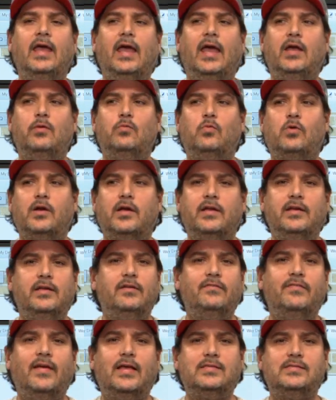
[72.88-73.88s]
And we're going to
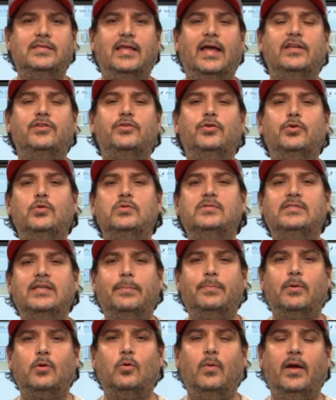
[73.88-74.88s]
invest that two
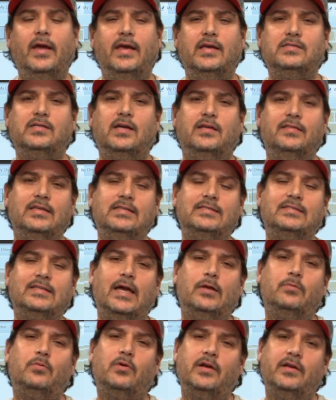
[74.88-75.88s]
separate ways. On this
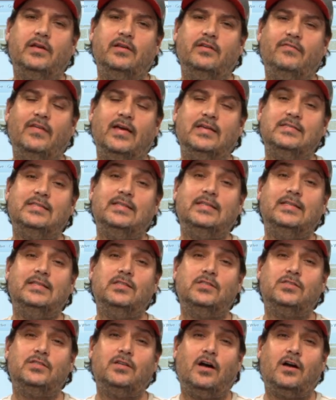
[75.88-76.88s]
side, we're going to invest it in
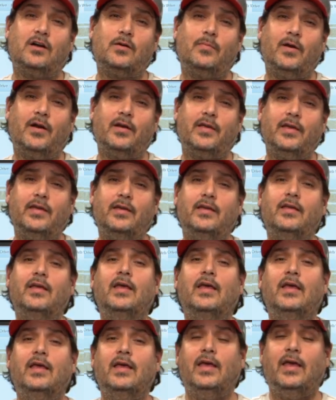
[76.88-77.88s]
the stock market.
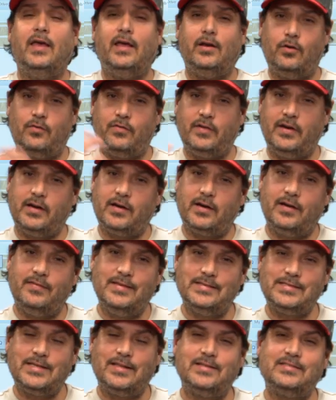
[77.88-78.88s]
And over here on
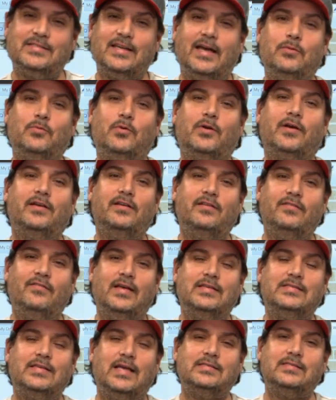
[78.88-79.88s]
this other side, we're going to
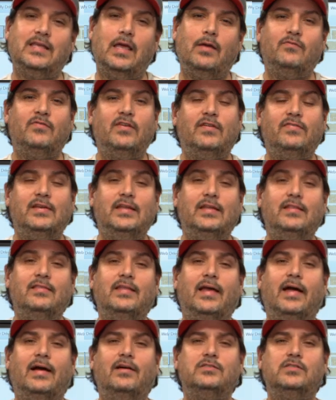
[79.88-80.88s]
invest that same
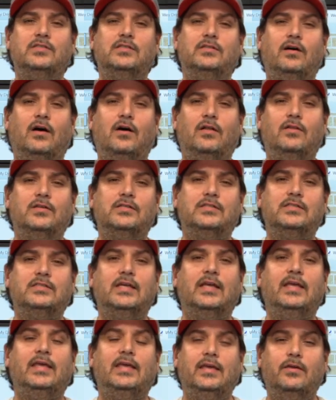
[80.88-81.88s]
$15,000
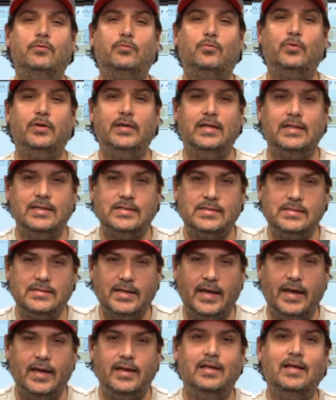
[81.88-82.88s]
in real
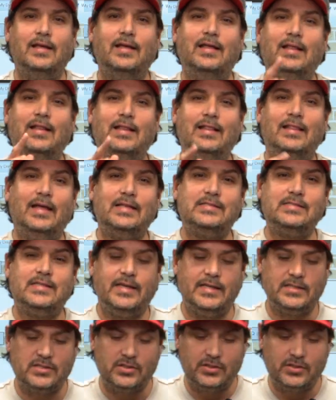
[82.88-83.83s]
estate. Let's get